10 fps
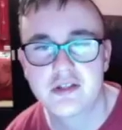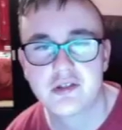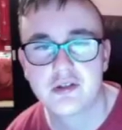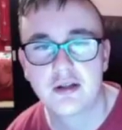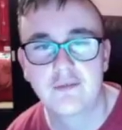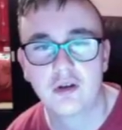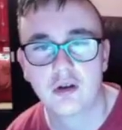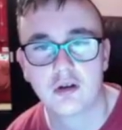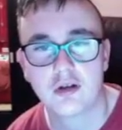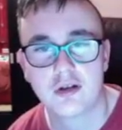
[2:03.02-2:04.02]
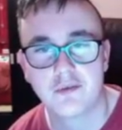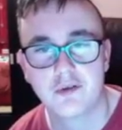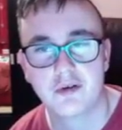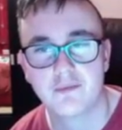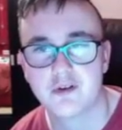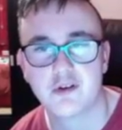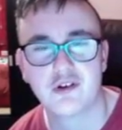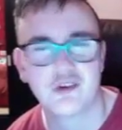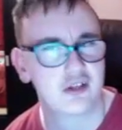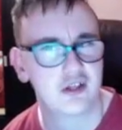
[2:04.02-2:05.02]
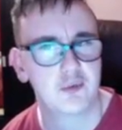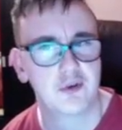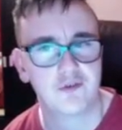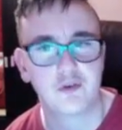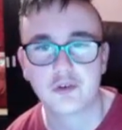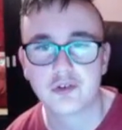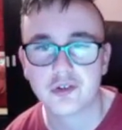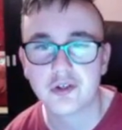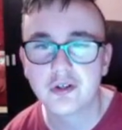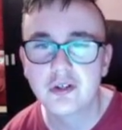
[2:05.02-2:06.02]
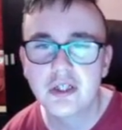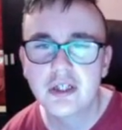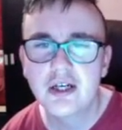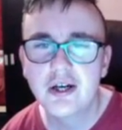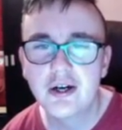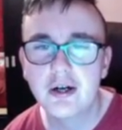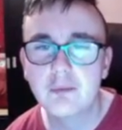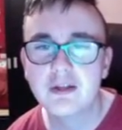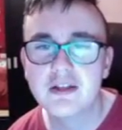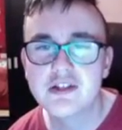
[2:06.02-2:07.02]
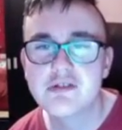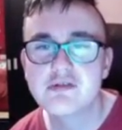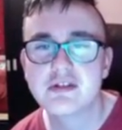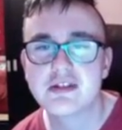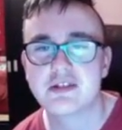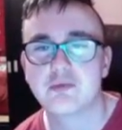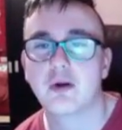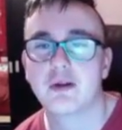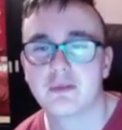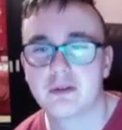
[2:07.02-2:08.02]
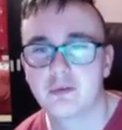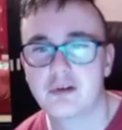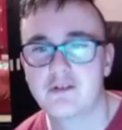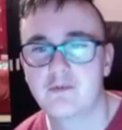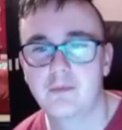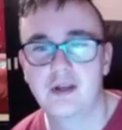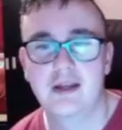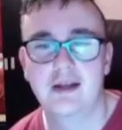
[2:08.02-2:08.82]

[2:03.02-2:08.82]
have a look. I've only going to got a little bit of photos on here. Um, let's use this one, the one of me and